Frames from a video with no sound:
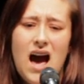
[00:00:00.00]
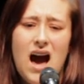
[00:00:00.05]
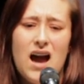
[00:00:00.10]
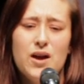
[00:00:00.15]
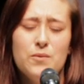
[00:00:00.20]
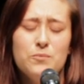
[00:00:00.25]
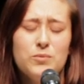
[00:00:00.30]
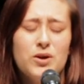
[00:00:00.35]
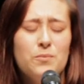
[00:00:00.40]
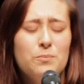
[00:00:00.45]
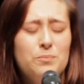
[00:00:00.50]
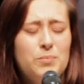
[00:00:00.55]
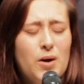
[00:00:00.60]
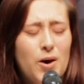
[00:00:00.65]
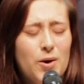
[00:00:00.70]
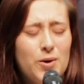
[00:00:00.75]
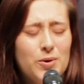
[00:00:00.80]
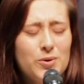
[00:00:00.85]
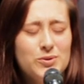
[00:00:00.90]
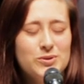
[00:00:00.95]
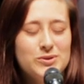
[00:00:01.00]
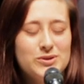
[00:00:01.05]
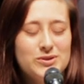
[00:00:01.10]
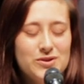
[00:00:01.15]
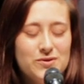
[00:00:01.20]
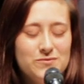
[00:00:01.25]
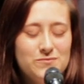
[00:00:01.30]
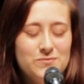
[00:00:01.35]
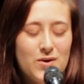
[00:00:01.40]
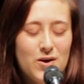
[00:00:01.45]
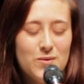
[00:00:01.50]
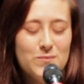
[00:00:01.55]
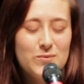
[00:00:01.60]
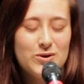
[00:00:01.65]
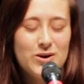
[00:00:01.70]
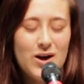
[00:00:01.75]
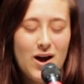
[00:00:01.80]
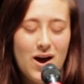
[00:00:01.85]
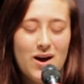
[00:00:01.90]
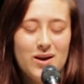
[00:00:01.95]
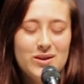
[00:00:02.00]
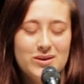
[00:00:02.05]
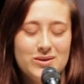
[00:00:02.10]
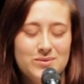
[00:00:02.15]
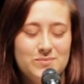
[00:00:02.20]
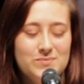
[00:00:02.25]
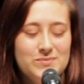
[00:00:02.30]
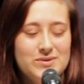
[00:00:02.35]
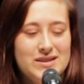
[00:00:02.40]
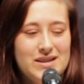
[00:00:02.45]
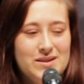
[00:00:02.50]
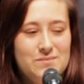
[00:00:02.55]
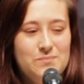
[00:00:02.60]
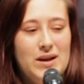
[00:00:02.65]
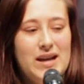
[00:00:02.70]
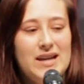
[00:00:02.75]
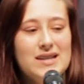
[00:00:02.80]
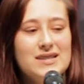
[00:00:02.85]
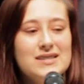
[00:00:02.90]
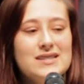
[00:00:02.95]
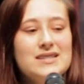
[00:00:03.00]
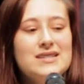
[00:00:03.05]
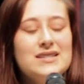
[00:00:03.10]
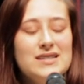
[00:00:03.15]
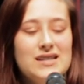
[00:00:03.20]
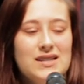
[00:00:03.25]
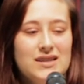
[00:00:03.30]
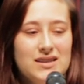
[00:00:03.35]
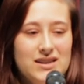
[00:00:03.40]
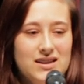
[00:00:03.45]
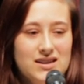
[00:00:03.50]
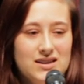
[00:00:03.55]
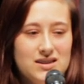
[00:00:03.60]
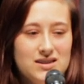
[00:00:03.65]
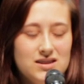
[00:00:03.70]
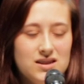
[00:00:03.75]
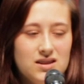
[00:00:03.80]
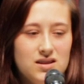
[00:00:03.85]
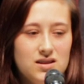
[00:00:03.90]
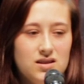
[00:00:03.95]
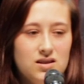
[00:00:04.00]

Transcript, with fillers: I am composed of marble columns and painted ceilings,